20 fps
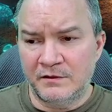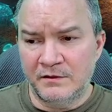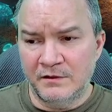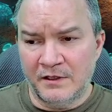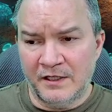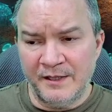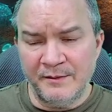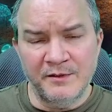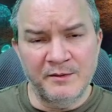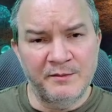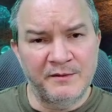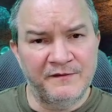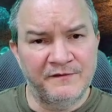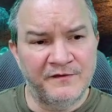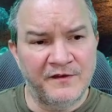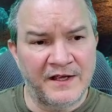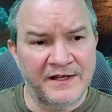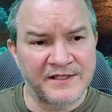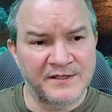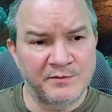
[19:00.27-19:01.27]
are able to be
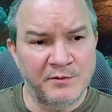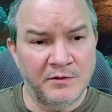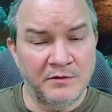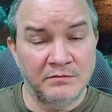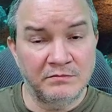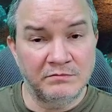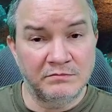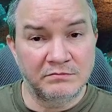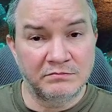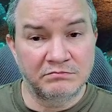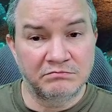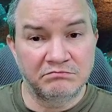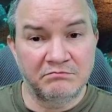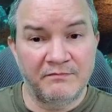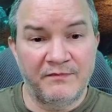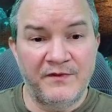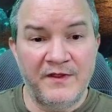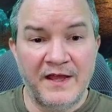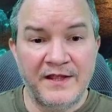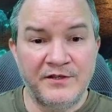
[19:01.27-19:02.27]
flexible,
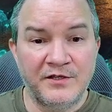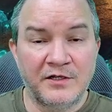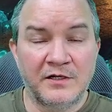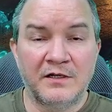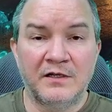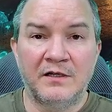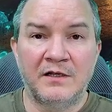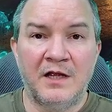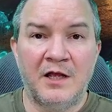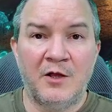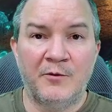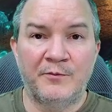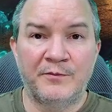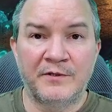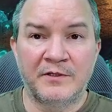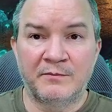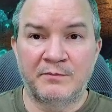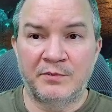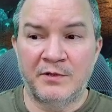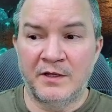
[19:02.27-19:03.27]
then you're going to help
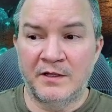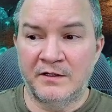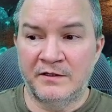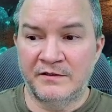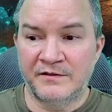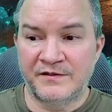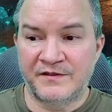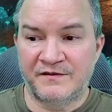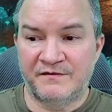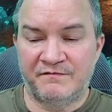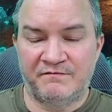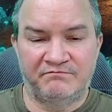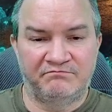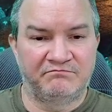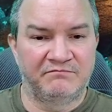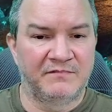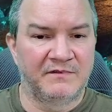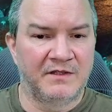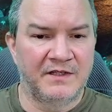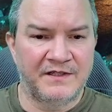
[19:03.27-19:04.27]
your players,
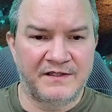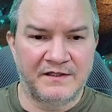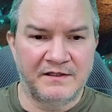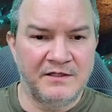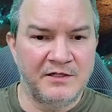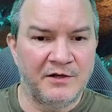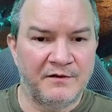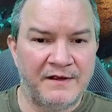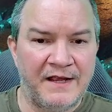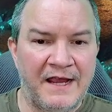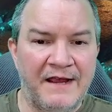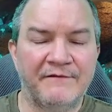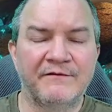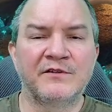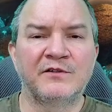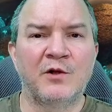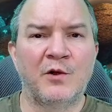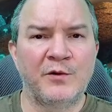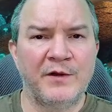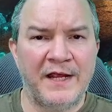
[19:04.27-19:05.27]
have
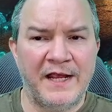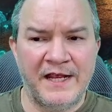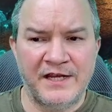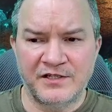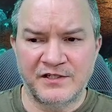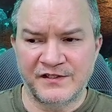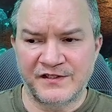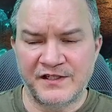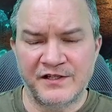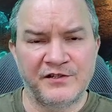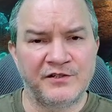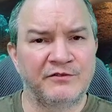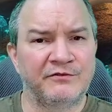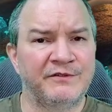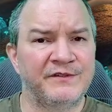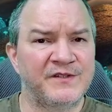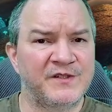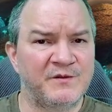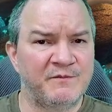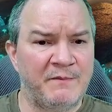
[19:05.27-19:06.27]
their own agency. You're
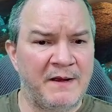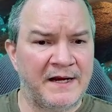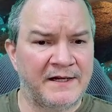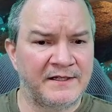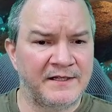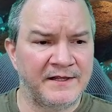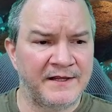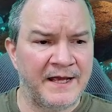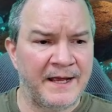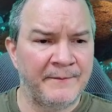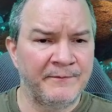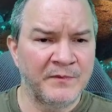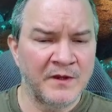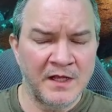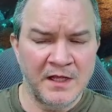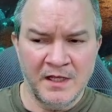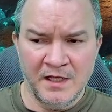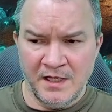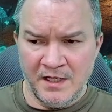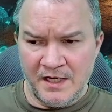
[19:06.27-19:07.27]
respecting that.
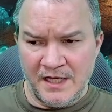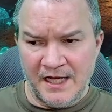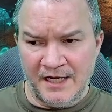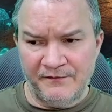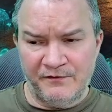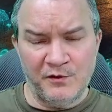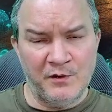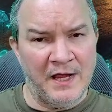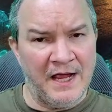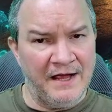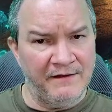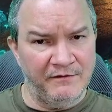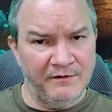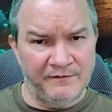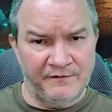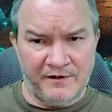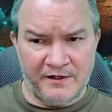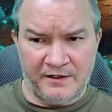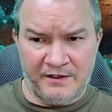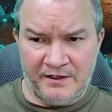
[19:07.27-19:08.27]
And if you have a
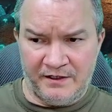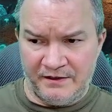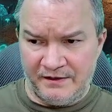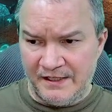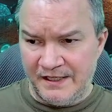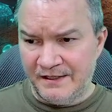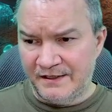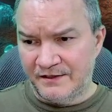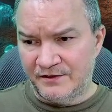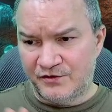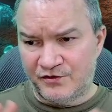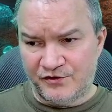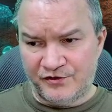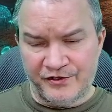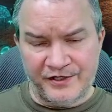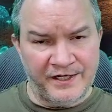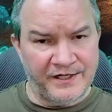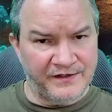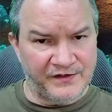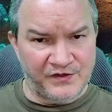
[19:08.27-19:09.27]
very
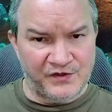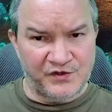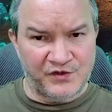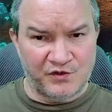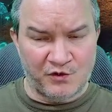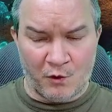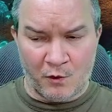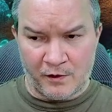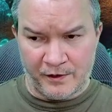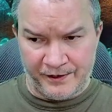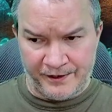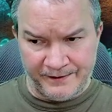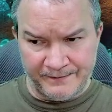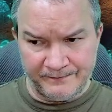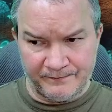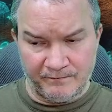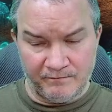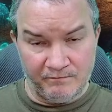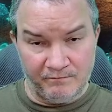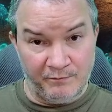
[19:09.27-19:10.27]
intricate story,
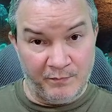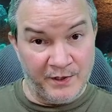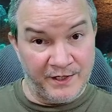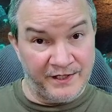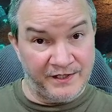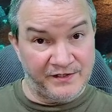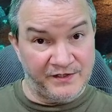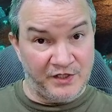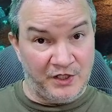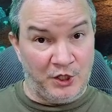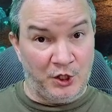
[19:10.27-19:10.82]
but it's,